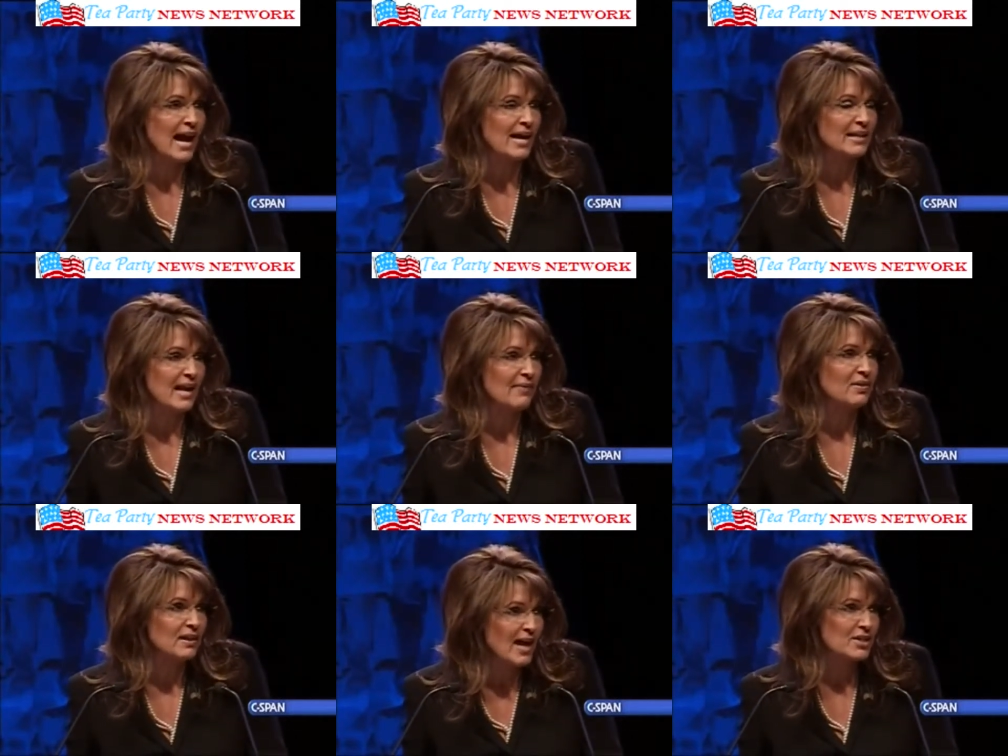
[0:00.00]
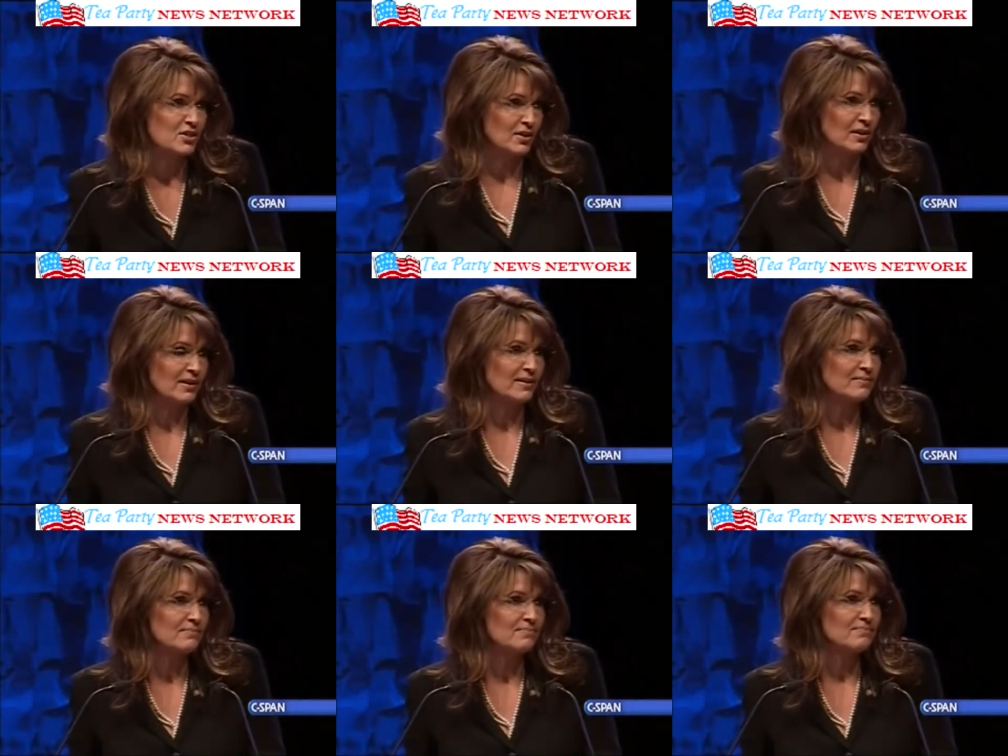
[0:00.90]
standing at
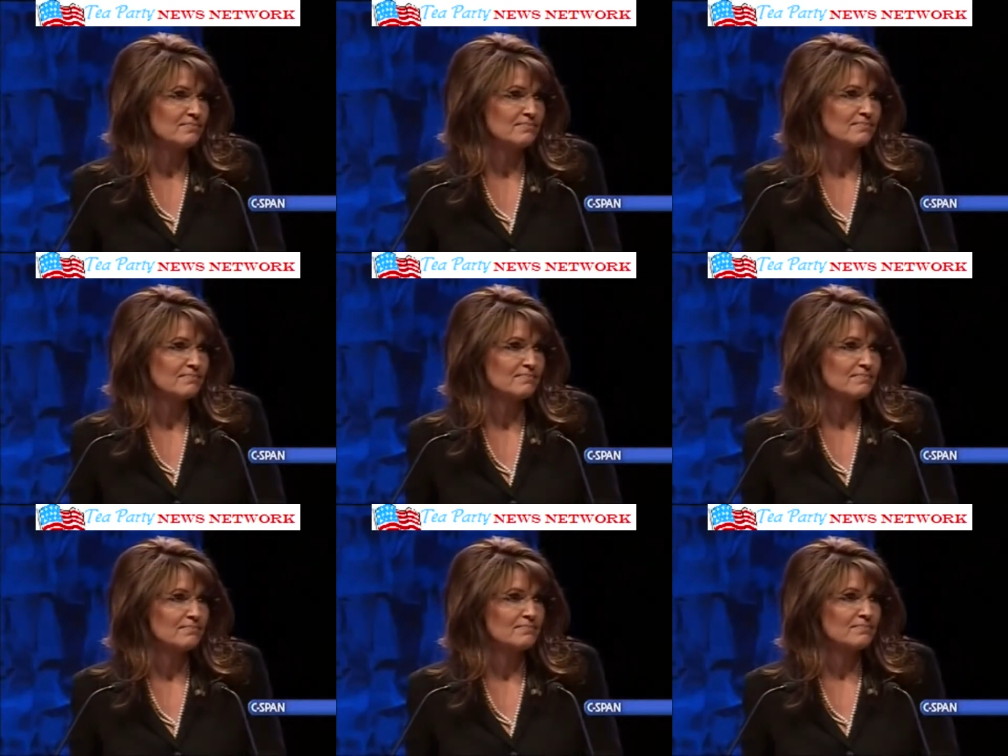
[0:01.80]
the lectern.